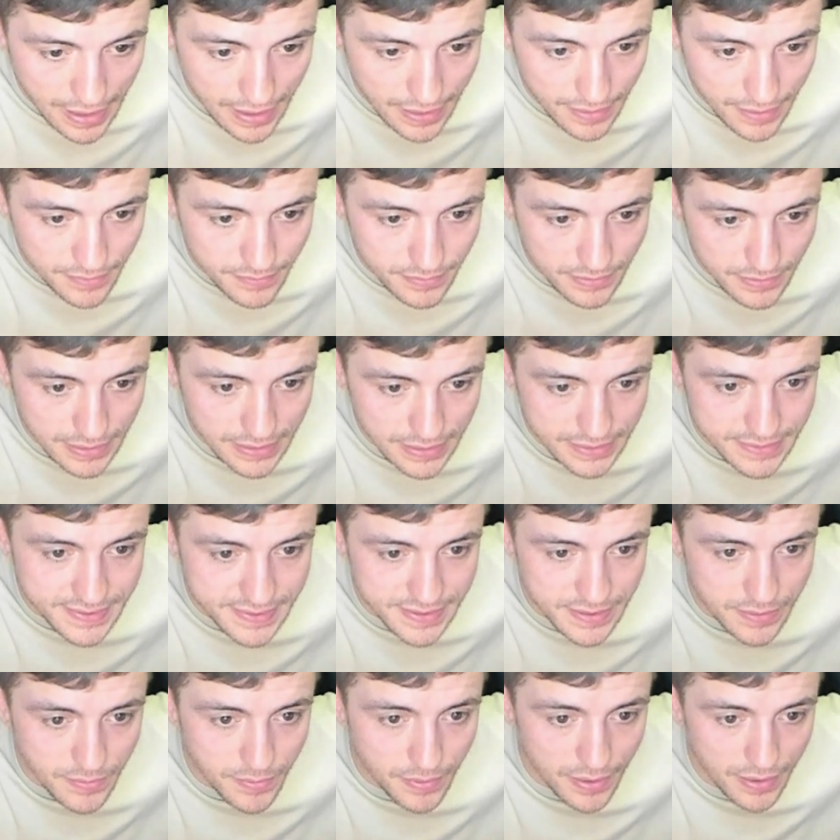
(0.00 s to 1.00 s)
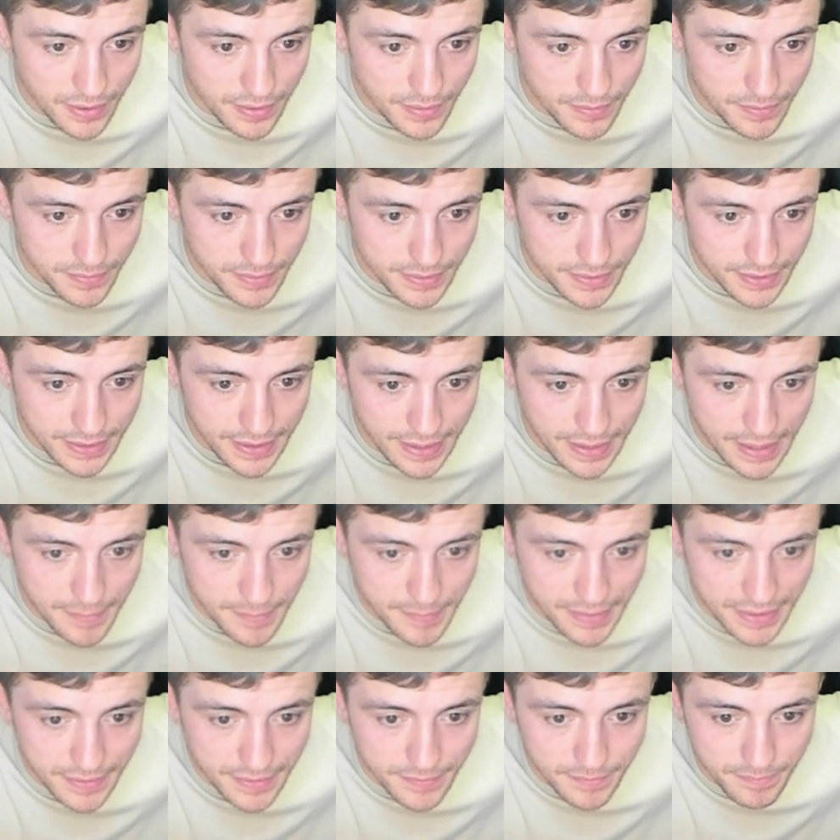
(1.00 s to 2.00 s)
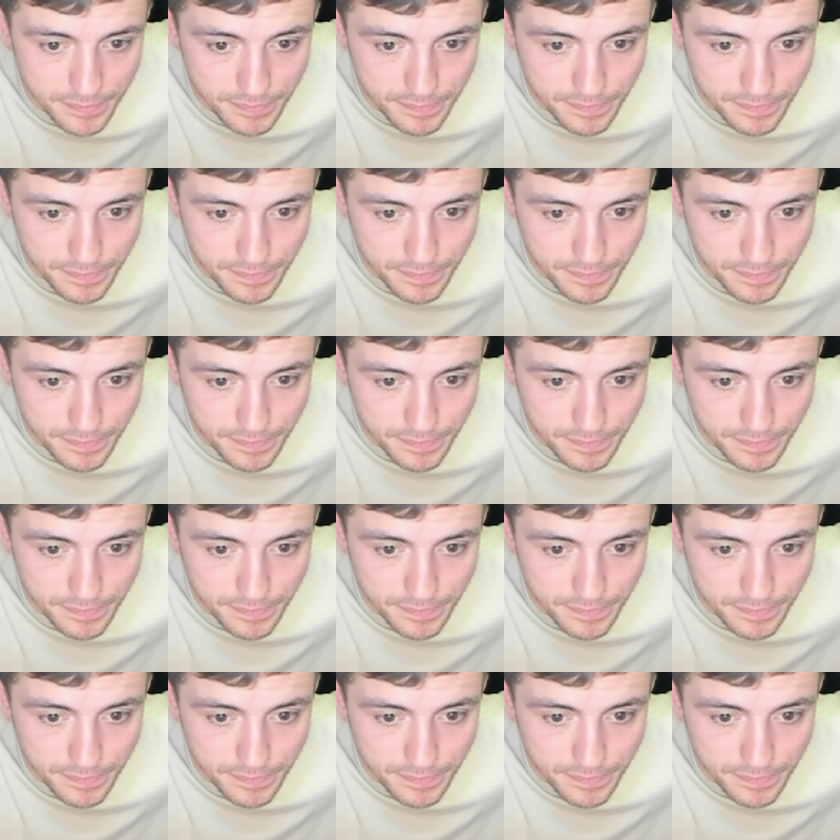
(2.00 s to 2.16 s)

Let's see where. Yeah, I mean,